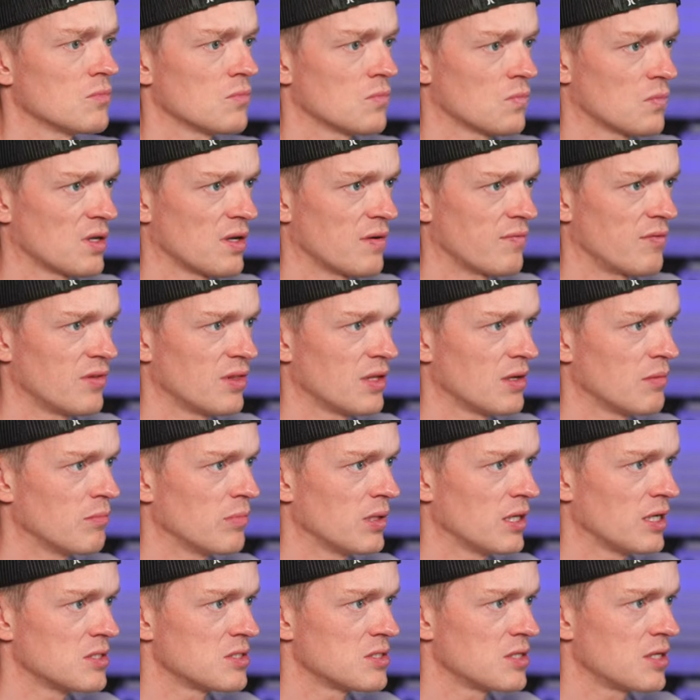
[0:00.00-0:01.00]
Everything
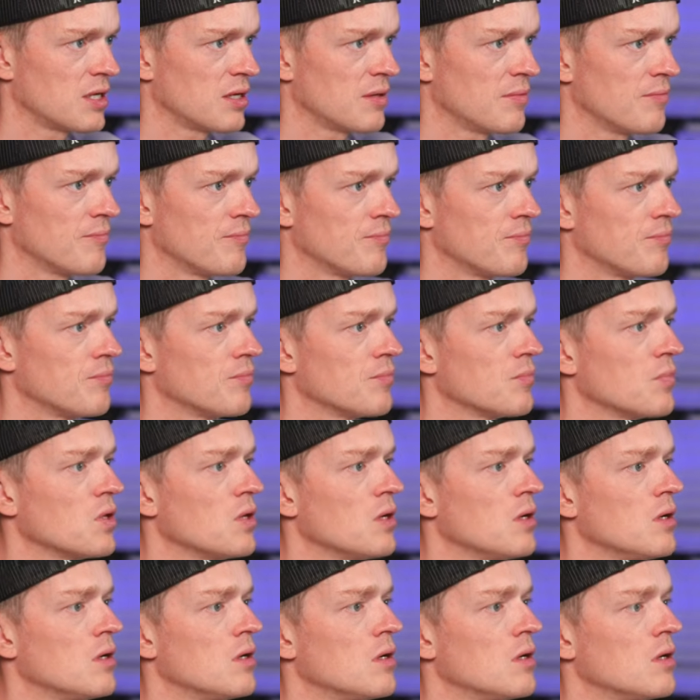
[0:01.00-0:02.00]
blends here.
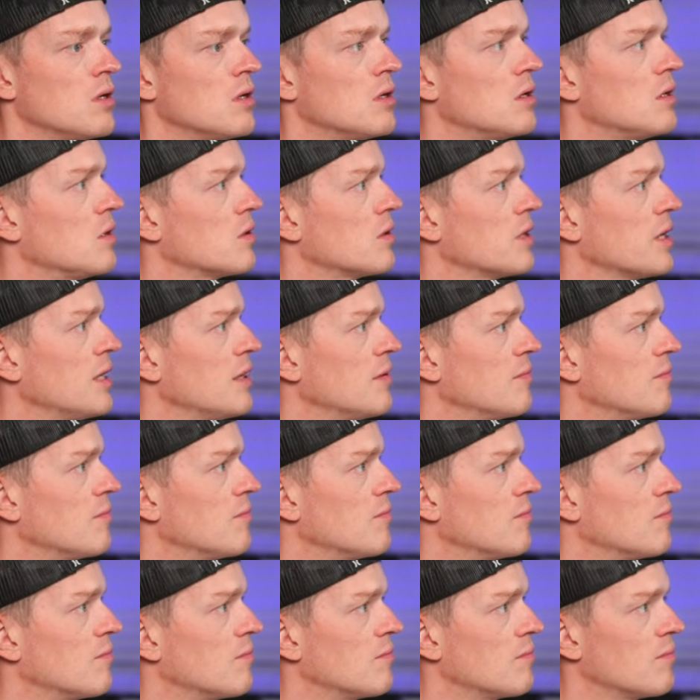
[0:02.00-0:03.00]
Okay.
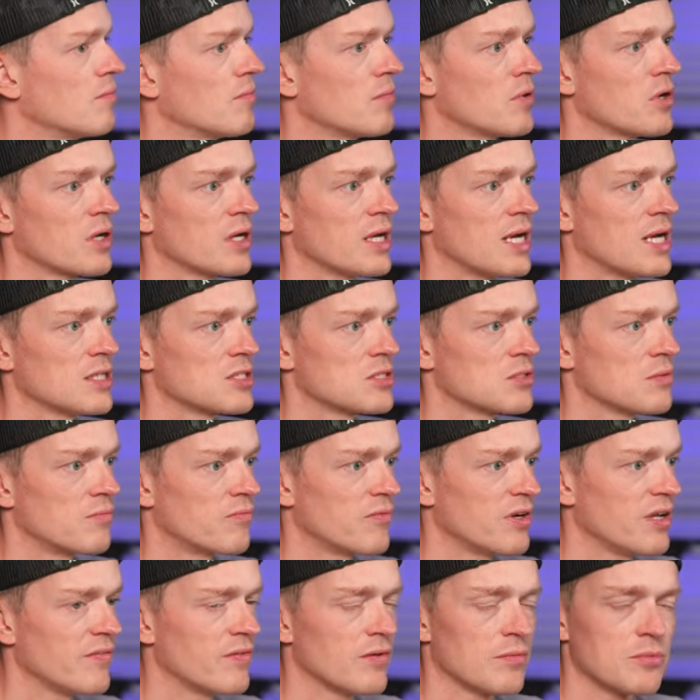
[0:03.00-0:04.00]
I'm going to add some
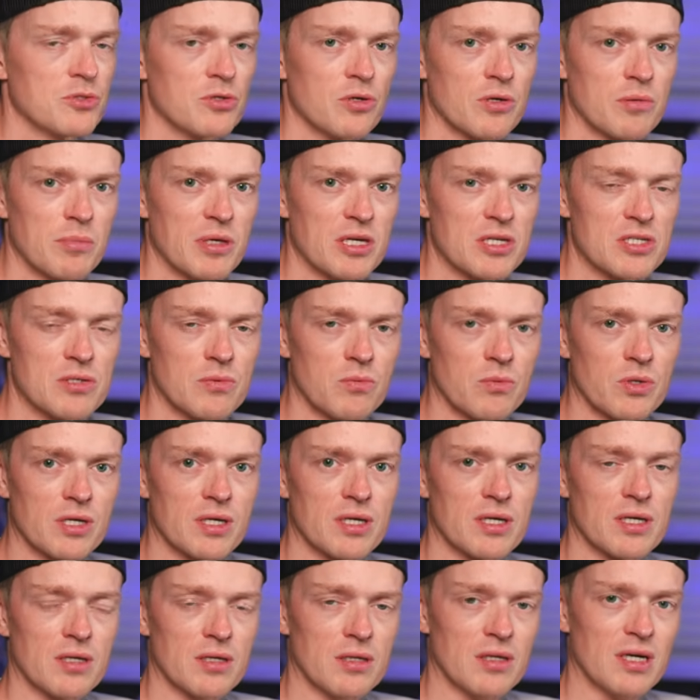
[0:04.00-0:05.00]
reverb to it because you want
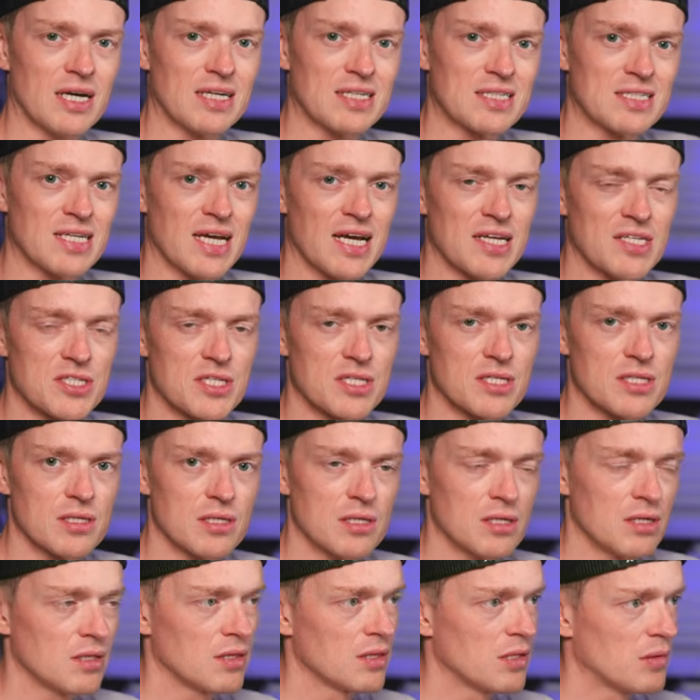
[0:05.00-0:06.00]
to attach
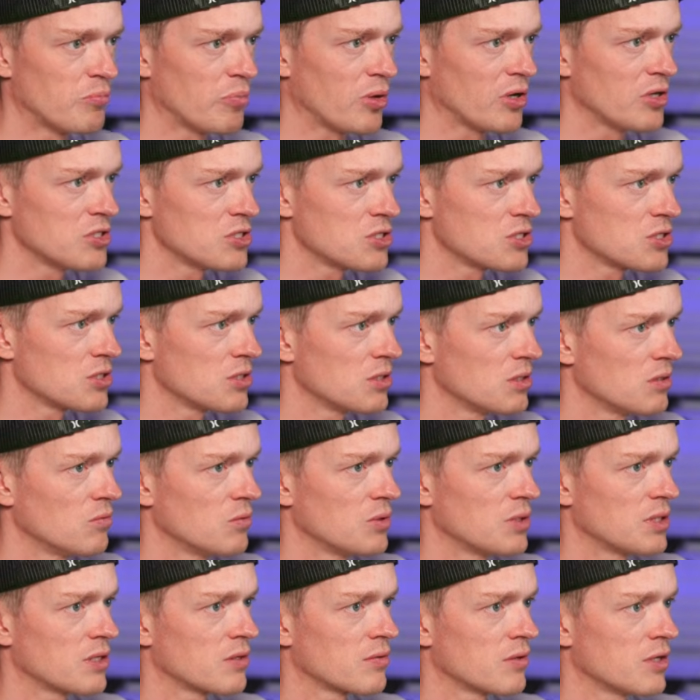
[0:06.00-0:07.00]
the punch
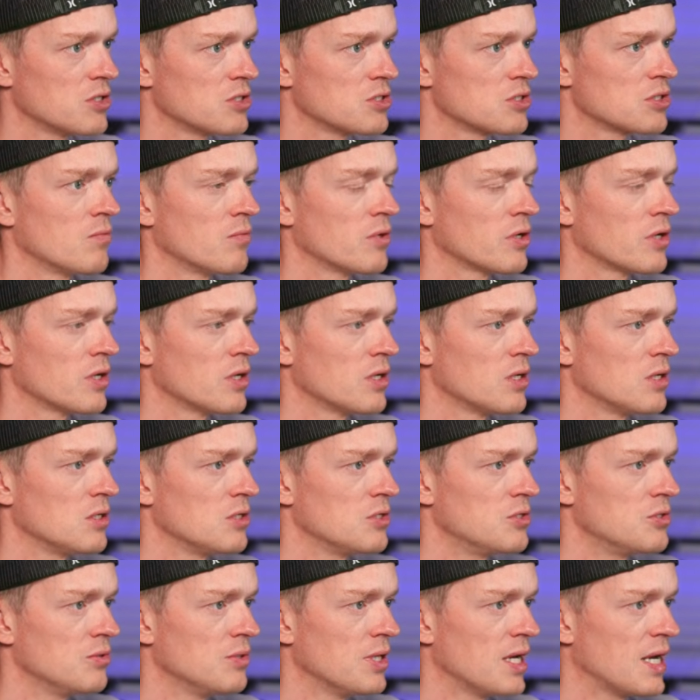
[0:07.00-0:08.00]
with the crunch. We're going to
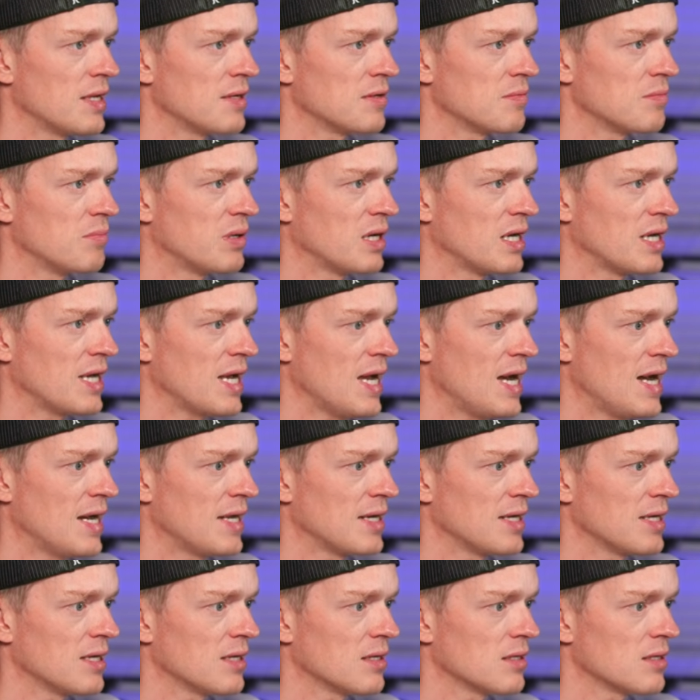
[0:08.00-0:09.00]
do that by
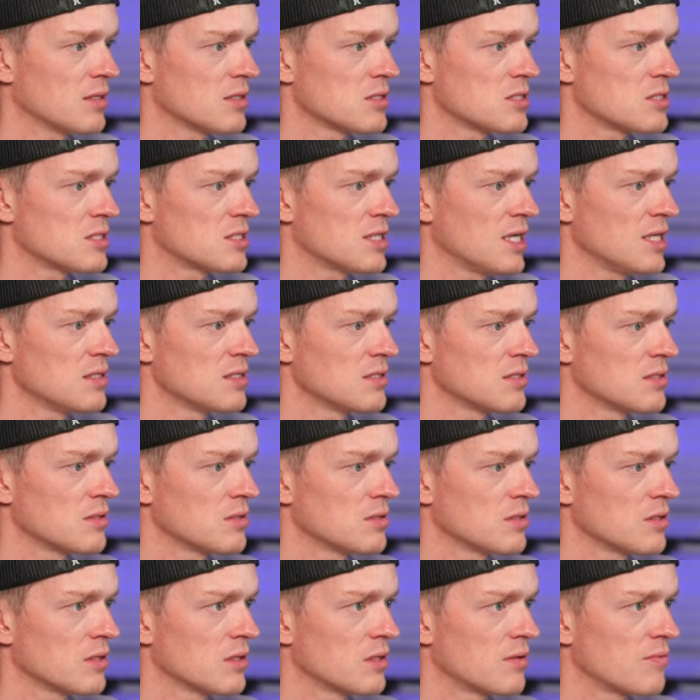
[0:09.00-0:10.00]
adding a scent.
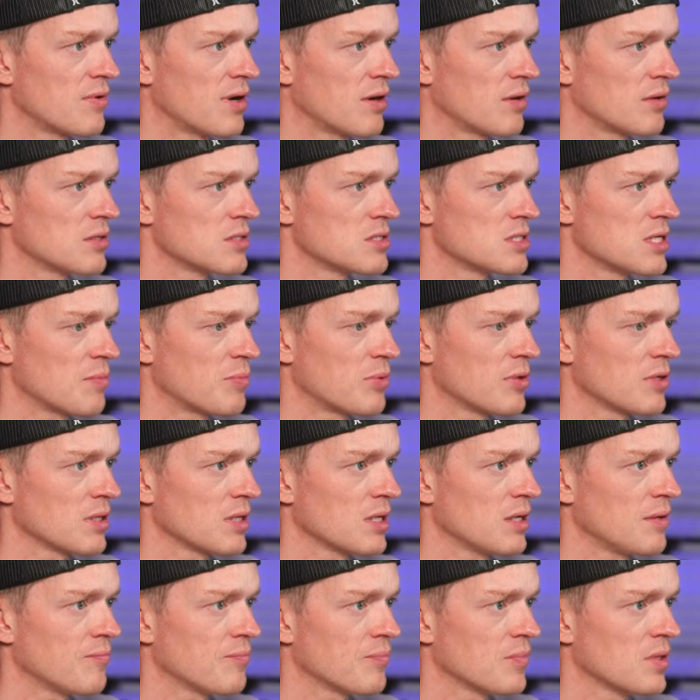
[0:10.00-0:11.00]
You're going to route it
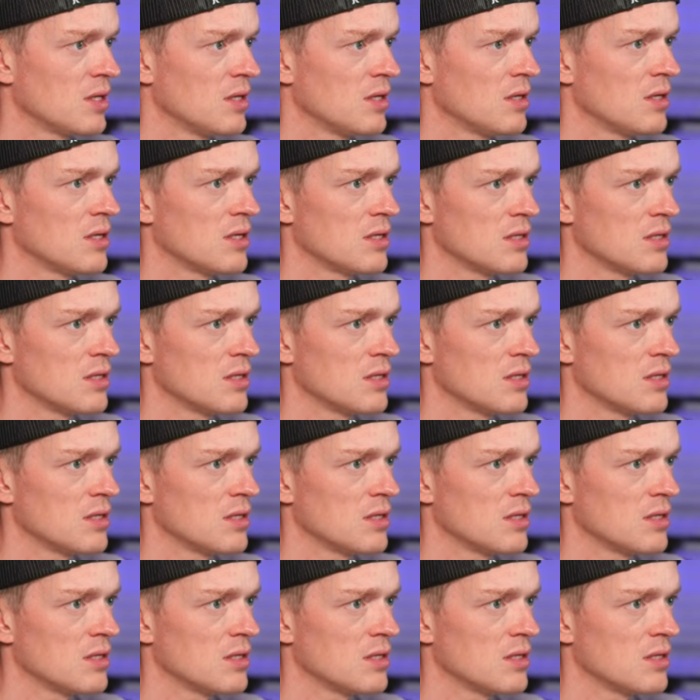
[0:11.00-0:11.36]
separately. And